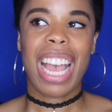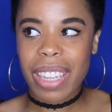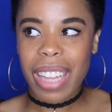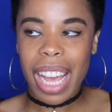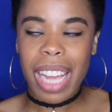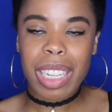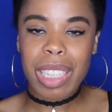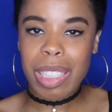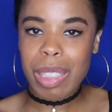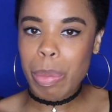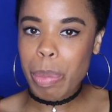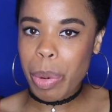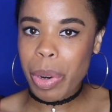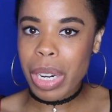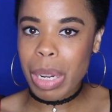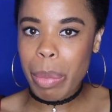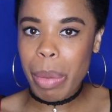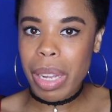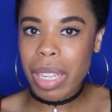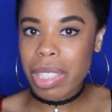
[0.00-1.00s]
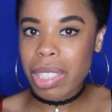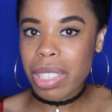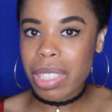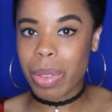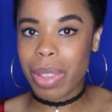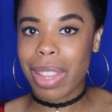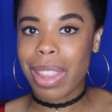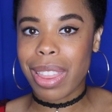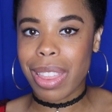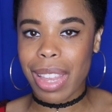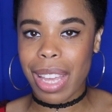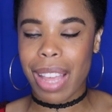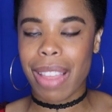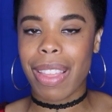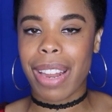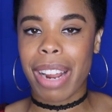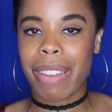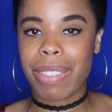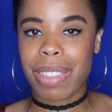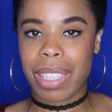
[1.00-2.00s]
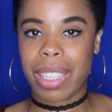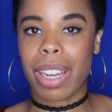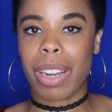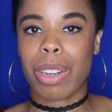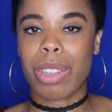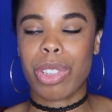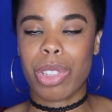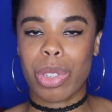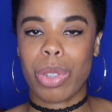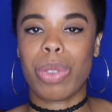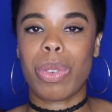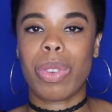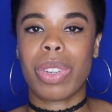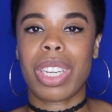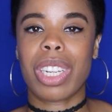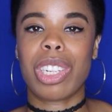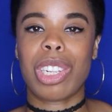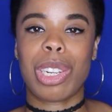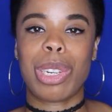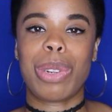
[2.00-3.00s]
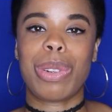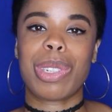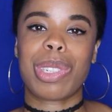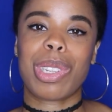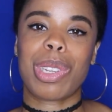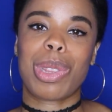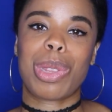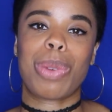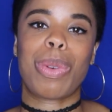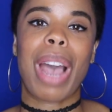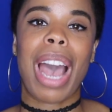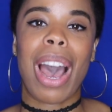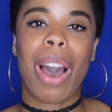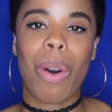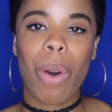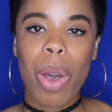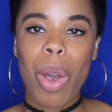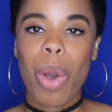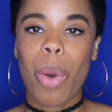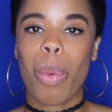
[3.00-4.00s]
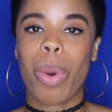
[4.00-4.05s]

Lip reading: That's pretty much the thing that I've stuck to continuously throughout,